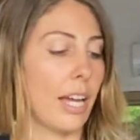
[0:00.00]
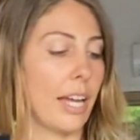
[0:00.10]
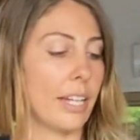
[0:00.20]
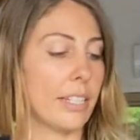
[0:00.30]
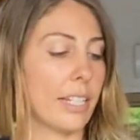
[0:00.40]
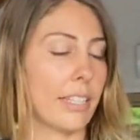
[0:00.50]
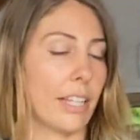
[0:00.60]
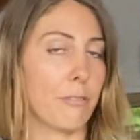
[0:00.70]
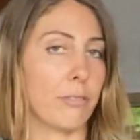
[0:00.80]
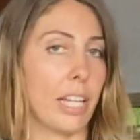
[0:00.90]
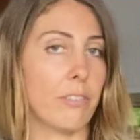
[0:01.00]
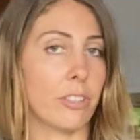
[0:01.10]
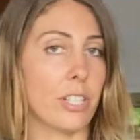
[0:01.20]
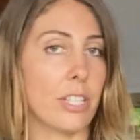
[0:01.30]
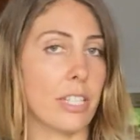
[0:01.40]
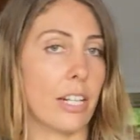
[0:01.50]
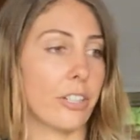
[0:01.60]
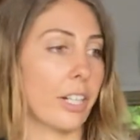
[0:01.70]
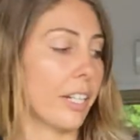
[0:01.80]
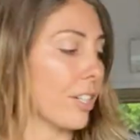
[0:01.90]
and get that flavour into
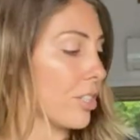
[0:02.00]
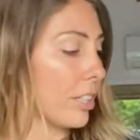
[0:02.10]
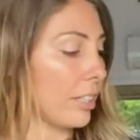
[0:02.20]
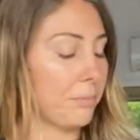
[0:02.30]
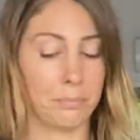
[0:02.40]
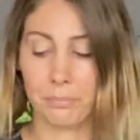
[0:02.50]
sauerkraut actually.